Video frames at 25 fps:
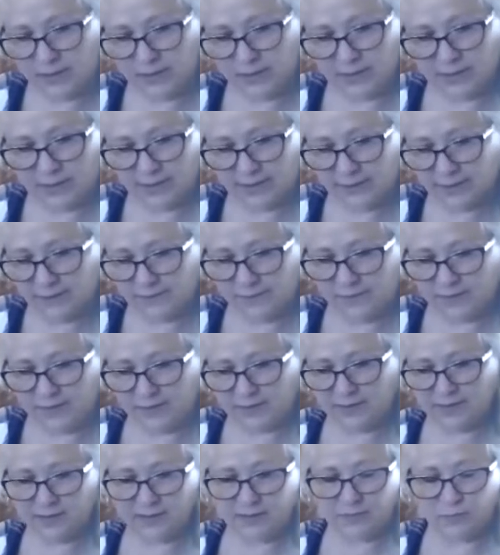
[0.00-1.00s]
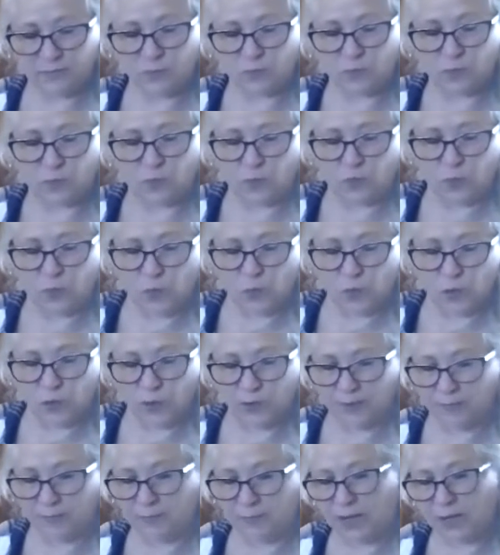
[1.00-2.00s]
all of the
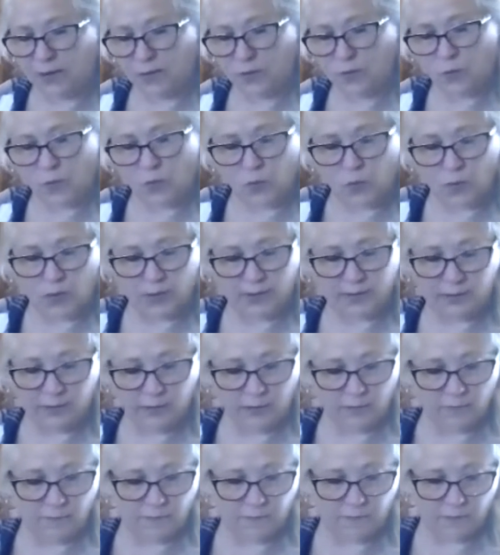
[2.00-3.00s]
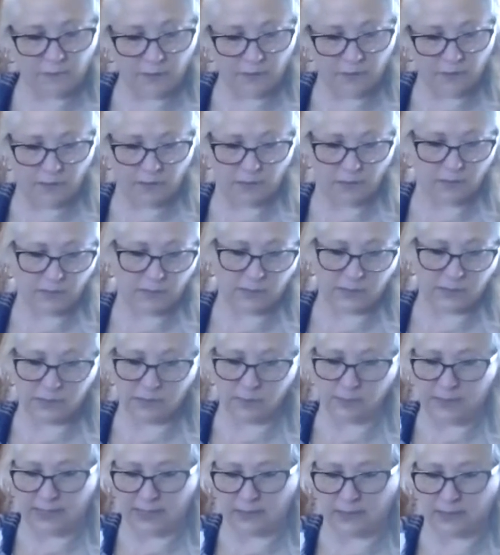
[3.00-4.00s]
warm, wonderful
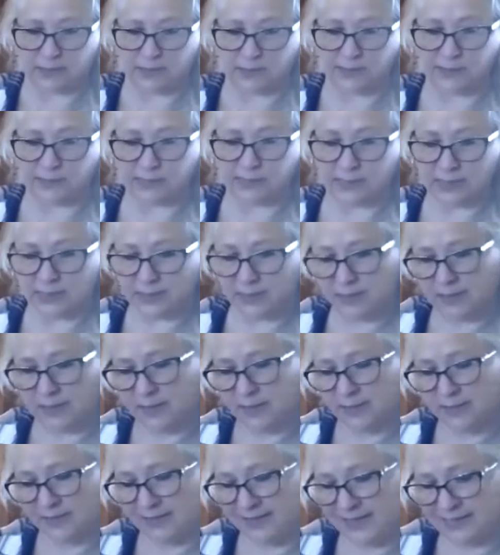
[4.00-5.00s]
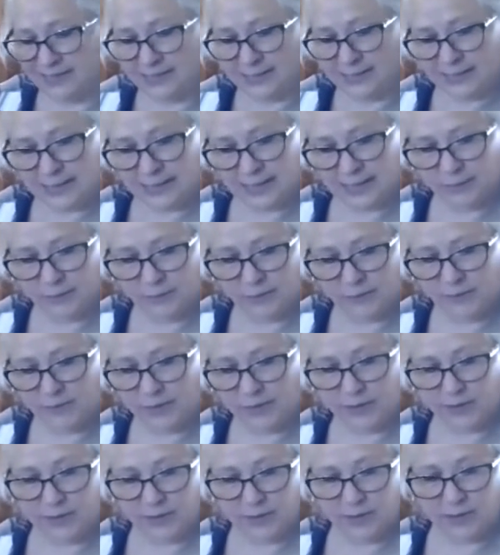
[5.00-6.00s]
smells this time of
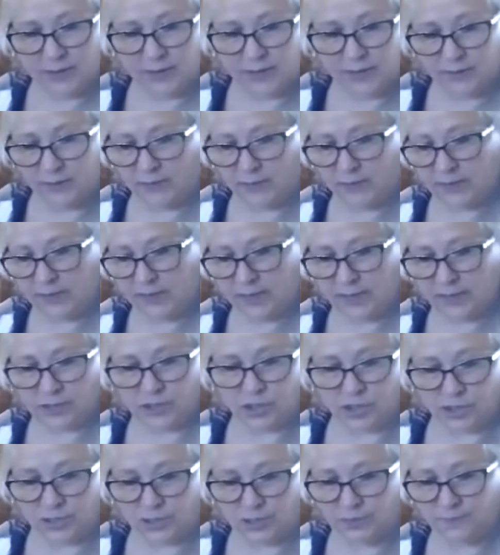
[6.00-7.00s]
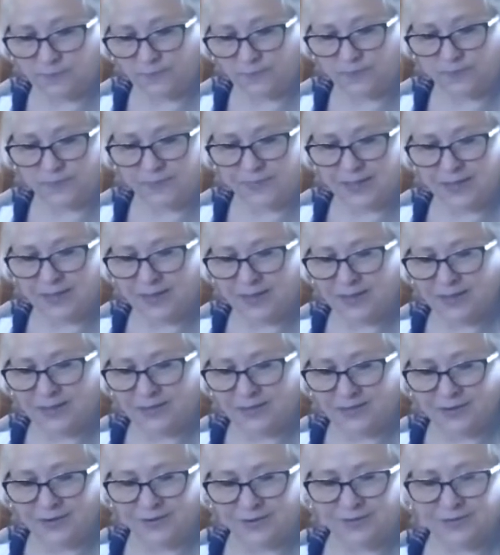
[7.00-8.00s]
year in the kitchen.
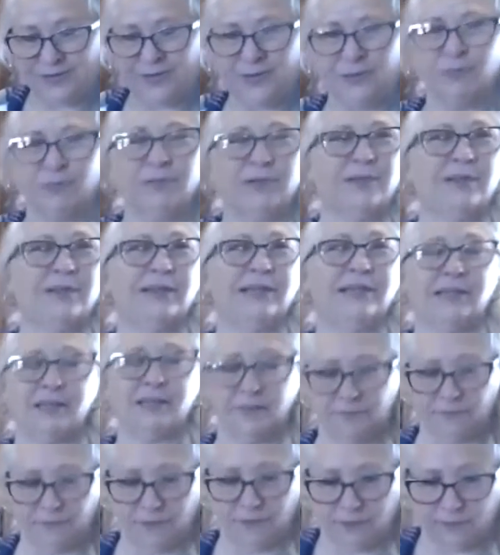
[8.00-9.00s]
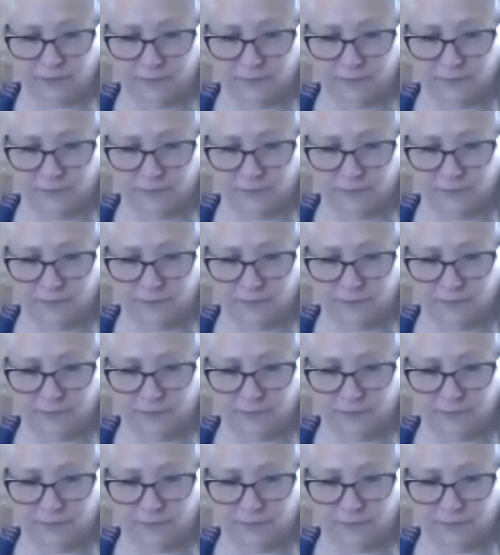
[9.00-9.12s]
They're really different